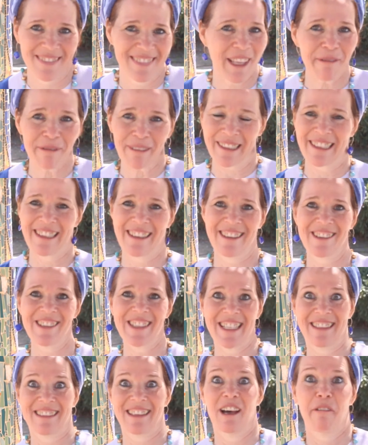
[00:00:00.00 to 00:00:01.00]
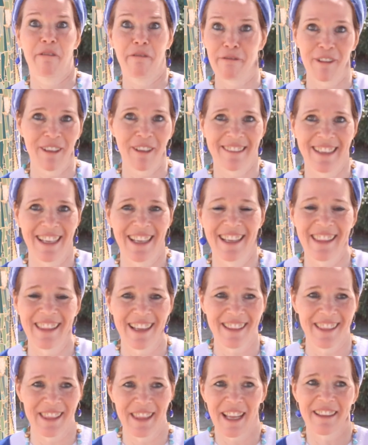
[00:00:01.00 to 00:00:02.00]
definitely there isn't a flow day
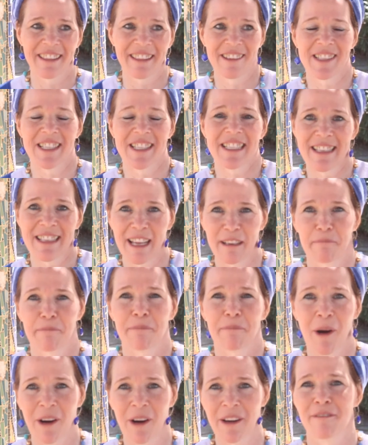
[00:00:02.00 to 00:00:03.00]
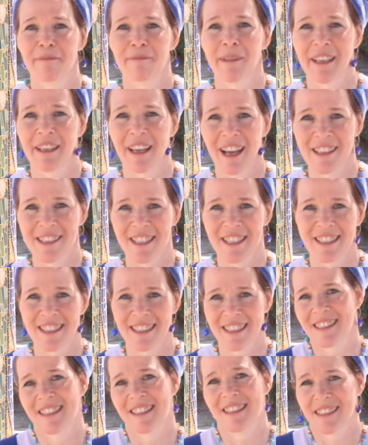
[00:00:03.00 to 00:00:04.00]
that this is not part of my
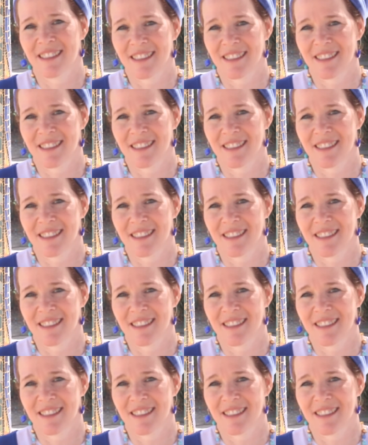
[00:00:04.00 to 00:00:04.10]
consciousness.